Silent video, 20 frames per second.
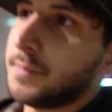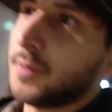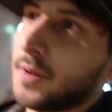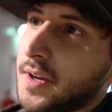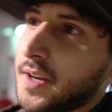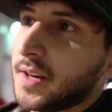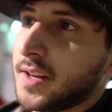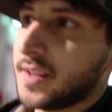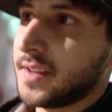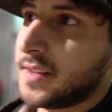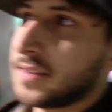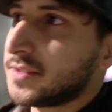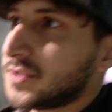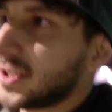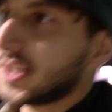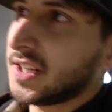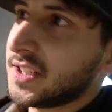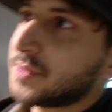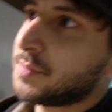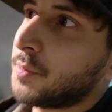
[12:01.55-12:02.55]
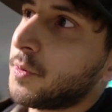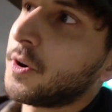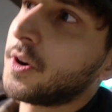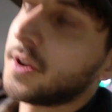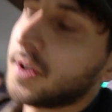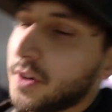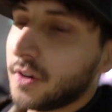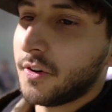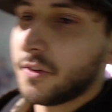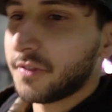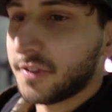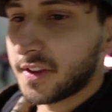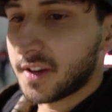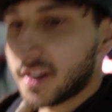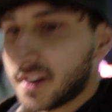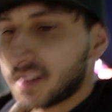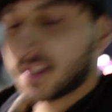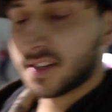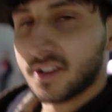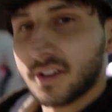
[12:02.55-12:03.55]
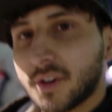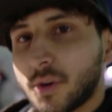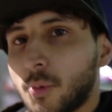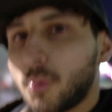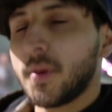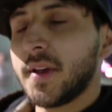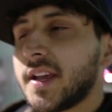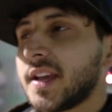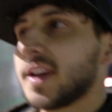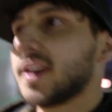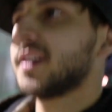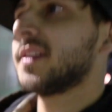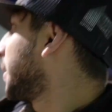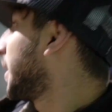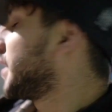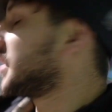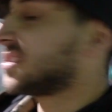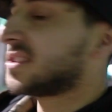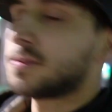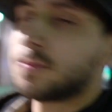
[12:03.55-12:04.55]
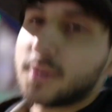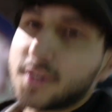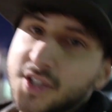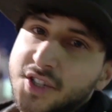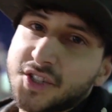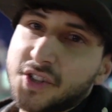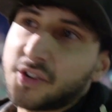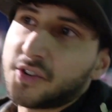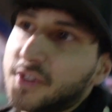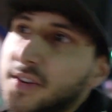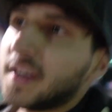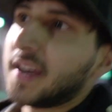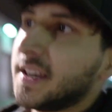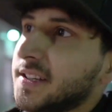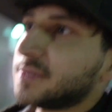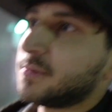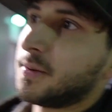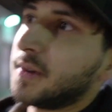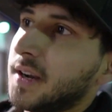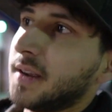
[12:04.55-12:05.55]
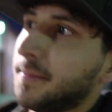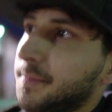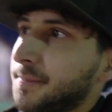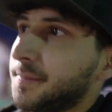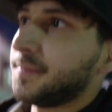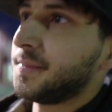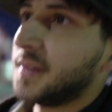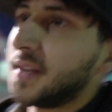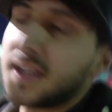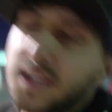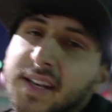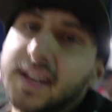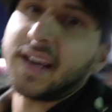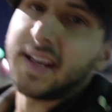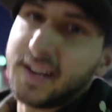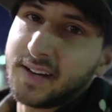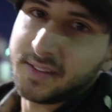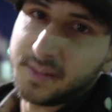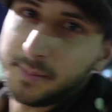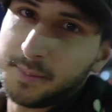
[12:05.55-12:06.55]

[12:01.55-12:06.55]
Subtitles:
We're gonna transport it over there during the weekend, but I just want to show you guys what I'm looking at the